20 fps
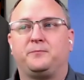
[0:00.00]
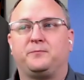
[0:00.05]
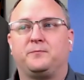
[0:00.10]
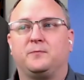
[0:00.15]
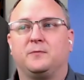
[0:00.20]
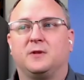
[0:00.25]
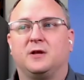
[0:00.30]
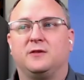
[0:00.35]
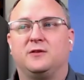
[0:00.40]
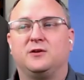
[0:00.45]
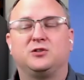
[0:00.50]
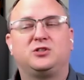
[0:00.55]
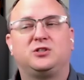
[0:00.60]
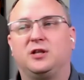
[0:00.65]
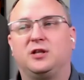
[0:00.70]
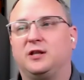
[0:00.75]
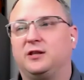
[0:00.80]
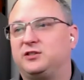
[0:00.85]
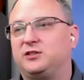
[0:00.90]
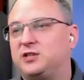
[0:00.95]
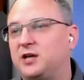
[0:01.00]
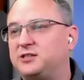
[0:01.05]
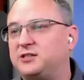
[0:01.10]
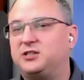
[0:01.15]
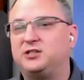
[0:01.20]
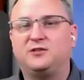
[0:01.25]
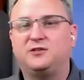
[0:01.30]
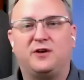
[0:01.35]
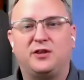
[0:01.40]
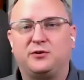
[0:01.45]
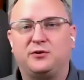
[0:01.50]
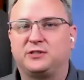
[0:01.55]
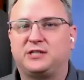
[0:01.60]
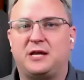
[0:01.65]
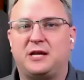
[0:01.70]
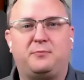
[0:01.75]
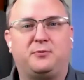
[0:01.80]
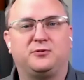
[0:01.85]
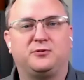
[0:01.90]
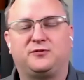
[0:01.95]
there's dozens of other
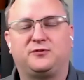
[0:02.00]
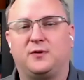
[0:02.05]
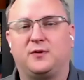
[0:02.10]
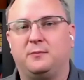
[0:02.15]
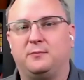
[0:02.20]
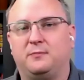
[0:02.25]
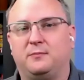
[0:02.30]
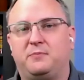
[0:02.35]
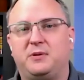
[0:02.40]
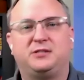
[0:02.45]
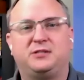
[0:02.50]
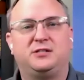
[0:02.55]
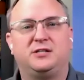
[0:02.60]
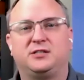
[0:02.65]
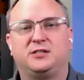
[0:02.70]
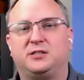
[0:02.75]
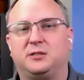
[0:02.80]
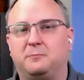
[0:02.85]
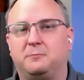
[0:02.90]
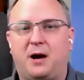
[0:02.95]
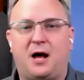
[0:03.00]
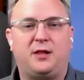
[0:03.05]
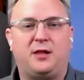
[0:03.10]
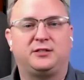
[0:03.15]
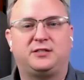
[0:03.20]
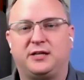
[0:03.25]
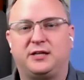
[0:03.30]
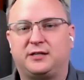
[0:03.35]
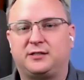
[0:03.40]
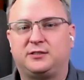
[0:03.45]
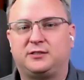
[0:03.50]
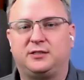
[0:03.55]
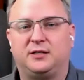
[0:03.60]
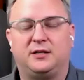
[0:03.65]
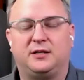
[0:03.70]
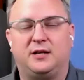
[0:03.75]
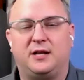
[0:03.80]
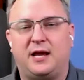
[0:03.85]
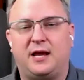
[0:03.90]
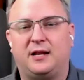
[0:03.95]
examples from business and politics
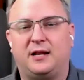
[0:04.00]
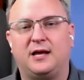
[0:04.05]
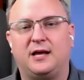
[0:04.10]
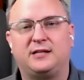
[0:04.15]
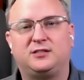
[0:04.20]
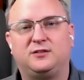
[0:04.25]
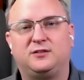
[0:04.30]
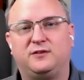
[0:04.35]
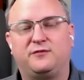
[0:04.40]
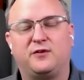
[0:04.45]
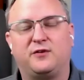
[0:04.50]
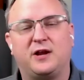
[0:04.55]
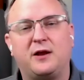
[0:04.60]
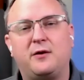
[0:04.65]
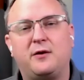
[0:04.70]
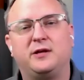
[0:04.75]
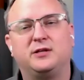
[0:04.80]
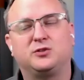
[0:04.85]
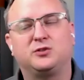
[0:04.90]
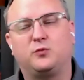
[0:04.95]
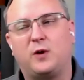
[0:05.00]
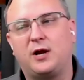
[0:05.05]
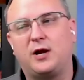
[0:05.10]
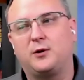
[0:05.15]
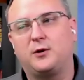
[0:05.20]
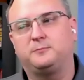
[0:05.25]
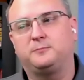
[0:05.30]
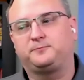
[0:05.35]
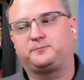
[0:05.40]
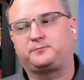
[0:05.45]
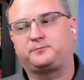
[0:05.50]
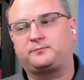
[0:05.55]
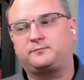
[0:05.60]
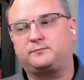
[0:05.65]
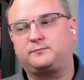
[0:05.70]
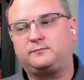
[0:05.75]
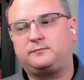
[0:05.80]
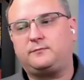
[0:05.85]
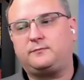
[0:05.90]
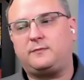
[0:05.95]
and lots of different areas where
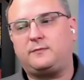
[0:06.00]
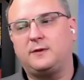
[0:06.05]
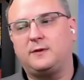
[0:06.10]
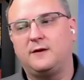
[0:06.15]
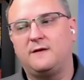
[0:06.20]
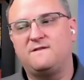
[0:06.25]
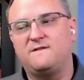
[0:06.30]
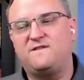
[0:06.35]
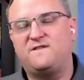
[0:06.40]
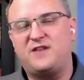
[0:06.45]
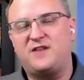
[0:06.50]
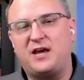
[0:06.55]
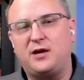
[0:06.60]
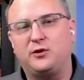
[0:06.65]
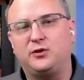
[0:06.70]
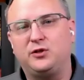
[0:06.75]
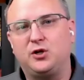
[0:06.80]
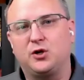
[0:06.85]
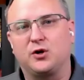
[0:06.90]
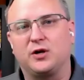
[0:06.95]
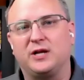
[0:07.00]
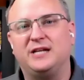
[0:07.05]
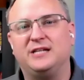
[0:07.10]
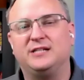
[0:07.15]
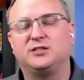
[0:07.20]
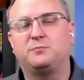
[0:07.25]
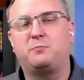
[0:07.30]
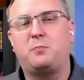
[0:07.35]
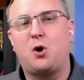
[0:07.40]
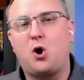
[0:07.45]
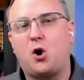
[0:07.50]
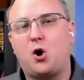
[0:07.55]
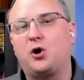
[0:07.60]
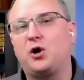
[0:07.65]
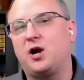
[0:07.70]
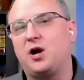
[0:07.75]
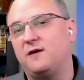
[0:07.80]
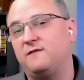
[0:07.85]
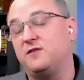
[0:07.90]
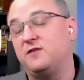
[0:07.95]
failure is part
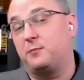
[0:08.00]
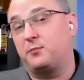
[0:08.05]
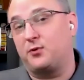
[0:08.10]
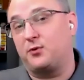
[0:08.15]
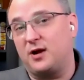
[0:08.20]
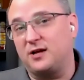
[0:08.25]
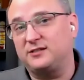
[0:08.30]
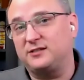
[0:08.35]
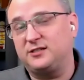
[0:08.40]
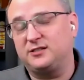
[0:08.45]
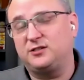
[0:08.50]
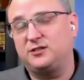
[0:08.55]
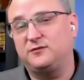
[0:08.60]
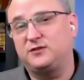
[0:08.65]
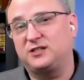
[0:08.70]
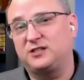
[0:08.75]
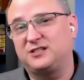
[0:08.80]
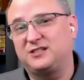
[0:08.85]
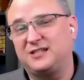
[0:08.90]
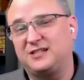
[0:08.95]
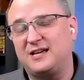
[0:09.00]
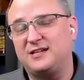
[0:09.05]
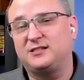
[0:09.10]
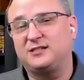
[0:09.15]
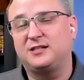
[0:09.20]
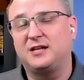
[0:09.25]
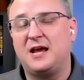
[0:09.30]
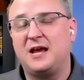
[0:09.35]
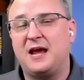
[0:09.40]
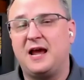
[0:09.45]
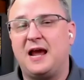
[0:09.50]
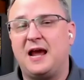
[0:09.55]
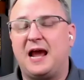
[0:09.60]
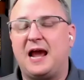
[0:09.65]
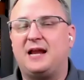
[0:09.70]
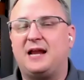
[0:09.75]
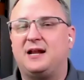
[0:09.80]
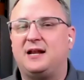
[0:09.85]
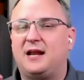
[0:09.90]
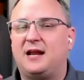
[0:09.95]
of the process of success.
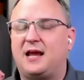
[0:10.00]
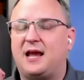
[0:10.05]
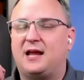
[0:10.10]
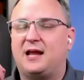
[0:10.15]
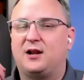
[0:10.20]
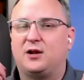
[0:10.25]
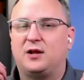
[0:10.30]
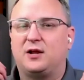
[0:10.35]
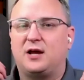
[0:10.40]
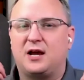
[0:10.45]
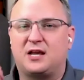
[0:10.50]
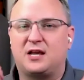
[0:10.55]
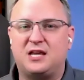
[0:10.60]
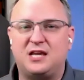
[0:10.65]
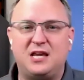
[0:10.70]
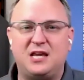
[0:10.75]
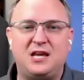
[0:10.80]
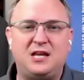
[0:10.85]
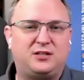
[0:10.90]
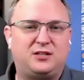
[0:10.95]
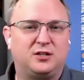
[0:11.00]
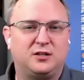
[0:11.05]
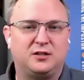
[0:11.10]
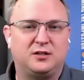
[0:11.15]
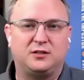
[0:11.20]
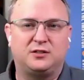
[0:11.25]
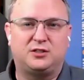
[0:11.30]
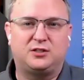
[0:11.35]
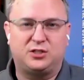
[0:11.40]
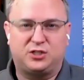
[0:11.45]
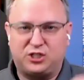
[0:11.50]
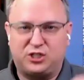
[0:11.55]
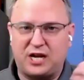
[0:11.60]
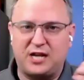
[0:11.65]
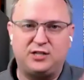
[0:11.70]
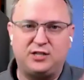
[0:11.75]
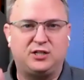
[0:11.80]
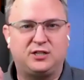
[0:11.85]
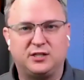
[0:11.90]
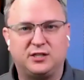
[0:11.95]
And a key to
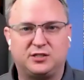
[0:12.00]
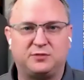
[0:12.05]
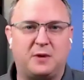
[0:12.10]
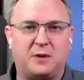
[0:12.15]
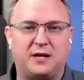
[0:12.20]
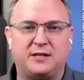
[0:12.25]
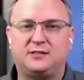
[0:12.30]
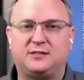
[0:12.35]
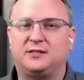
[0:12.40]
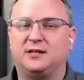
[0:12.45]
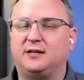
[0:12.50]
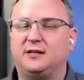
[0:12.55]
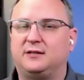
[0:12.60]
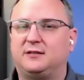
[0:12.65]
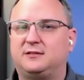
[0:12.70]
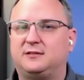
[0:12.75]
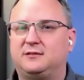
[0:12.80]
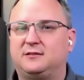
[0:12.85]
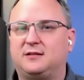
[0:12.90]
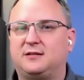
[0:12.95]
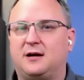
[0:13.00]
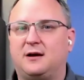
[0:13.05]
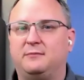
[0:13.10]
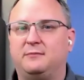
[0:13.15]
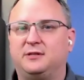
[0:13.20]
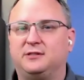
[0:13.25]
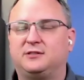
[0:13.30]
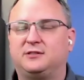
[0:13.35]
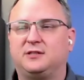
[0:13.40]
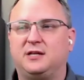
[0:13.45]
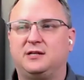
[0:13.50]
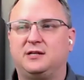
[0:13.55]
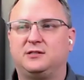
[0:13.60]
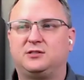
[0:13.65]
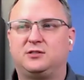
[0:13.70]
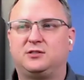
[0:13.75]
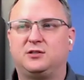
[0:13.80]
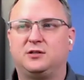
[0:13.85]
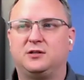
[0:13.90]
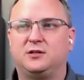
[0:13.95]
changing this mindset, Tom, is
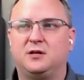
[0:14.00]
to